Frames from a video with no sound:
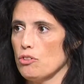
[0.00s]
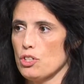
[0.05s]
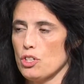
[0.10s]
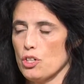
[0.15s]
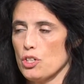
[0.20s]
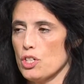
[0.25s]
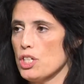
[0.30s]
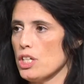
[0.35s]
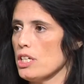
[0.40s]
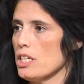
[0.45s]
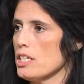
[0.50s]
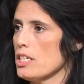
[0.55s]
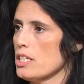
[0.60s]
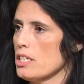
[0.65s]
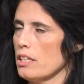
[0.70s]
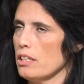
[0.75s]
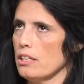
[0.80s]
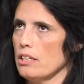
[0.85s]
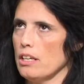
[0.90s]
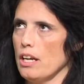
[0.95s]
churches
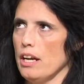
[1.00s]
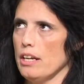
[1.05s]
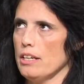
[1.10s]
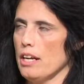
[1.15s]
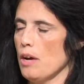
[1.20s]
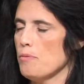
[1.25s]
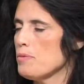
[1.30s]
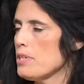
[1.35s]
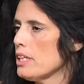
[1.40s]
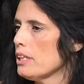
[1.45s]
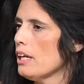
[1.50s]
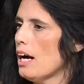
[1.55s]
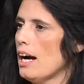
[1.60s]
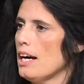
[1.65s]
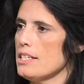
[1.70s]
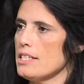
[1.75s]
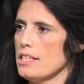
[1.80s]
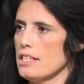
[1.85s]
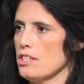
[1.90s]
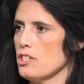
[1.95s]
and empty
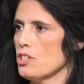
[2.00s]
lots and